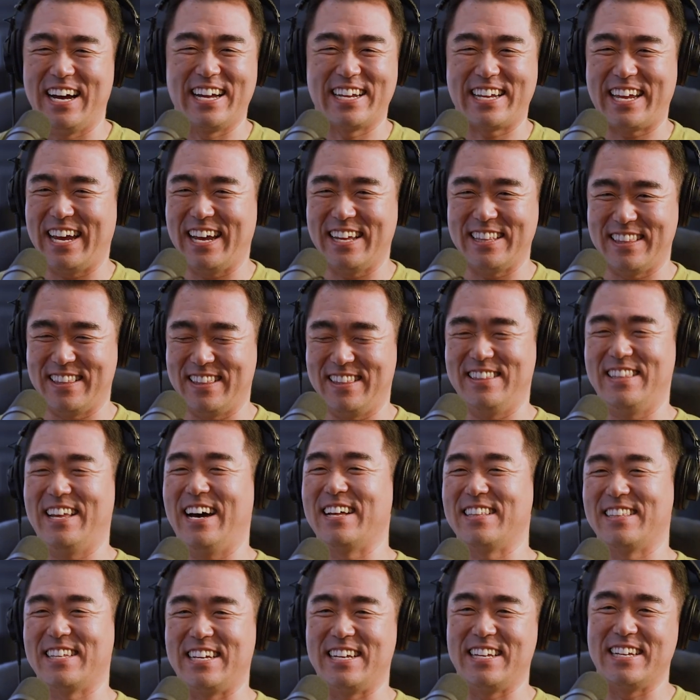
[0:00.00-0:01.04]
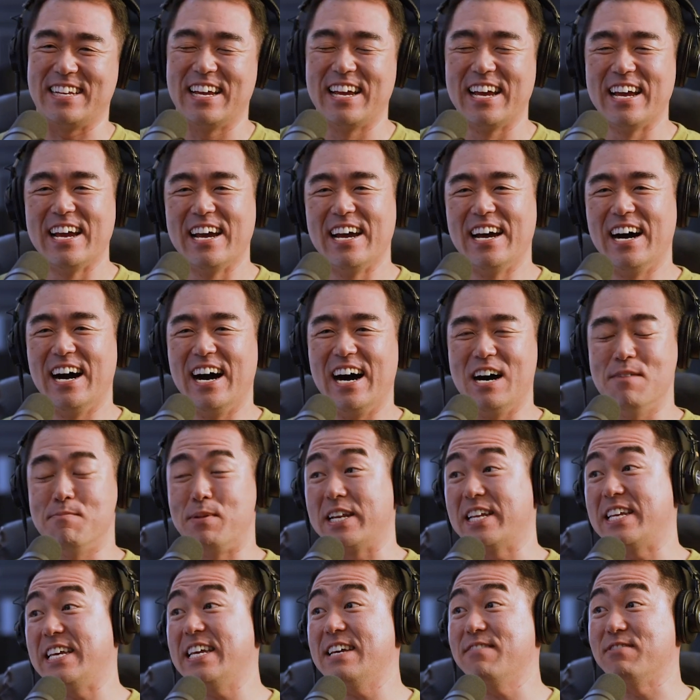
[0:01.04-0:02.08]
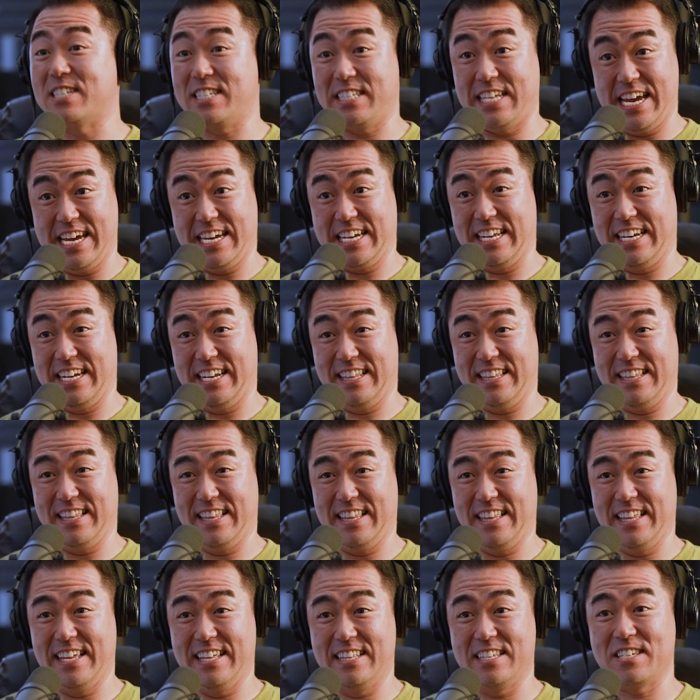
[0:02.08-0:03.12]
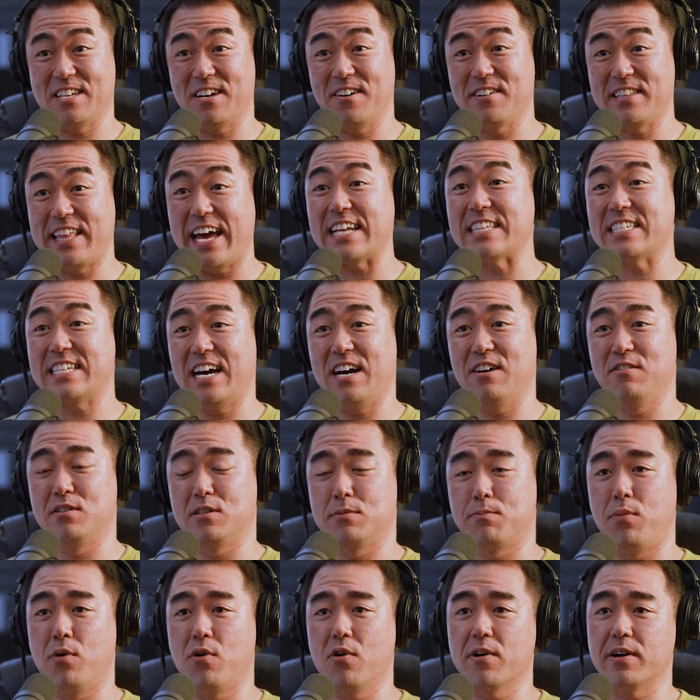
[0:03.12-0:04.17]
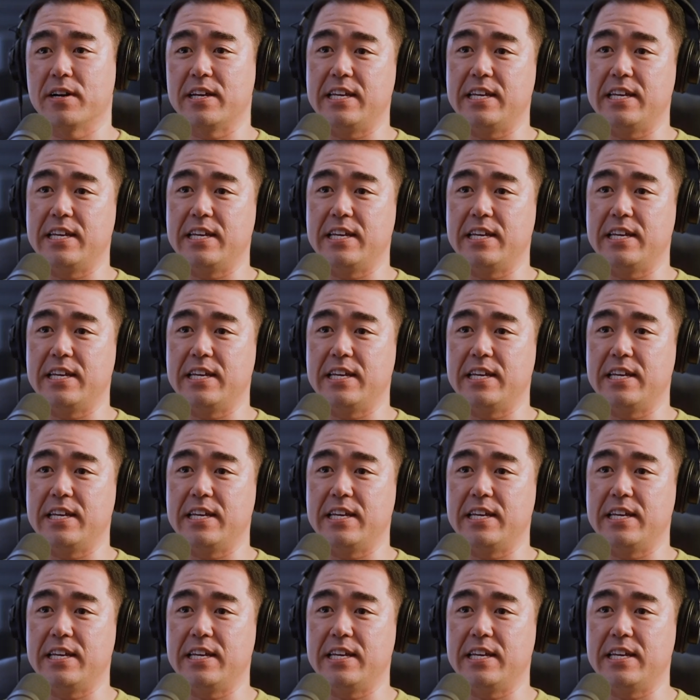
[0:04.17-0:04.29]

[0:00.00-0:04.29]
I can't not eat. Uh, but he was taking it, and so that's how it was born.